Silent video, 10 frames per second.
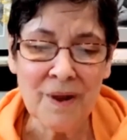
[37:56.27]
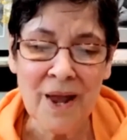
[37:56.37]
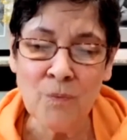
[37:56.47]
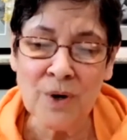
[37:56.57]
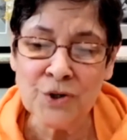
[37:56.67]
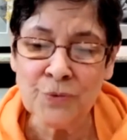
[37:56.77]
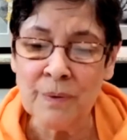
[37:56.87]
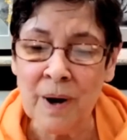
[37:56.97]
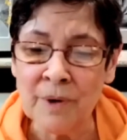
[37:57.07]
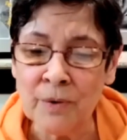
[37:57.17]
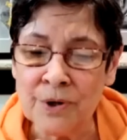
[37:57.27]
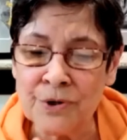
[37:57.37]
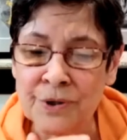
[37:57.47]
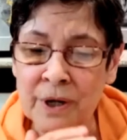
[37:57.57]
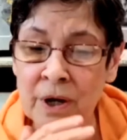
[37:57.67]
And when Sri
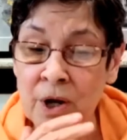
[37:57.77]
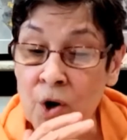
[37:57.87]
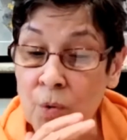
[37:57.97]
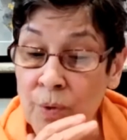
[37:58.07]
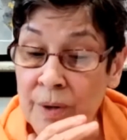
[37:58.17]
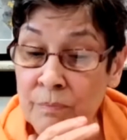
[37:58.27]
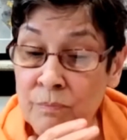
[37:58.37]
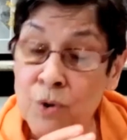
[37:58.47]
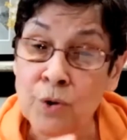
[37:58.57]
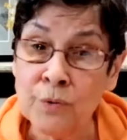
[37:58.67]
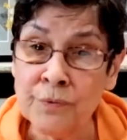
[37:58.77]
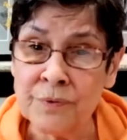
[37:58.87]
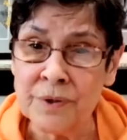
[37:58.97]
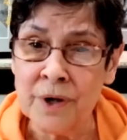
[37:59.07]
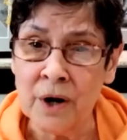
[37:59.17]
Ramakrishna
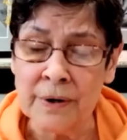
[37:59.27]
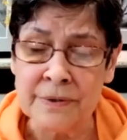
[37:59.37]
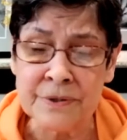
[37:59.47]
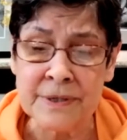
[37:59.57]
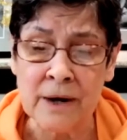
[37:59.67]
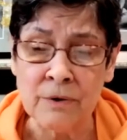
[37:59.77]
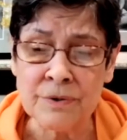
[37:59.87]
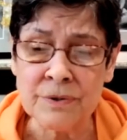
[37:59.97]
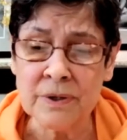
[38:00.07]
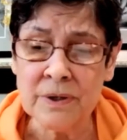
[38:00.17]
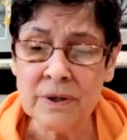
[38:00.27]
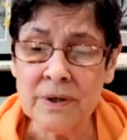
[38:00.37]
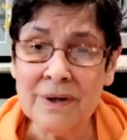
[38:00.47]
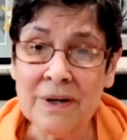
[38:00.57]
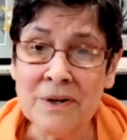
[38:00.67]
removes Naran's doubts,
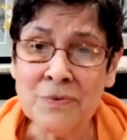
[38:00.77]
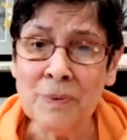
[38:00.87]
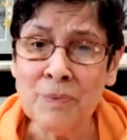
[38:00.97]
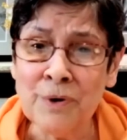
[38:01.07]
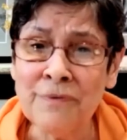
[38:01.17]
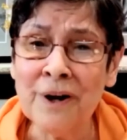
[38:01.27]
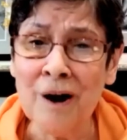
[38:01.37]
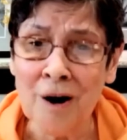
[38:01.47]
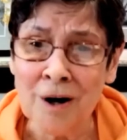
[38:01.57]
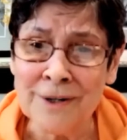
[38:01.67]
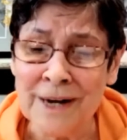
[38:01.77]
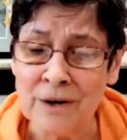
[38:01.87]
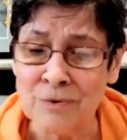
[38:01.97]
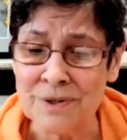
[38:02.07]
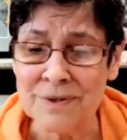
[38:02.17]
he's removing our
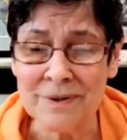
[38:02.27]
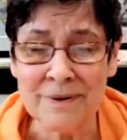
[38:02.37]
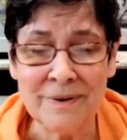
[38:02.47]
doubts.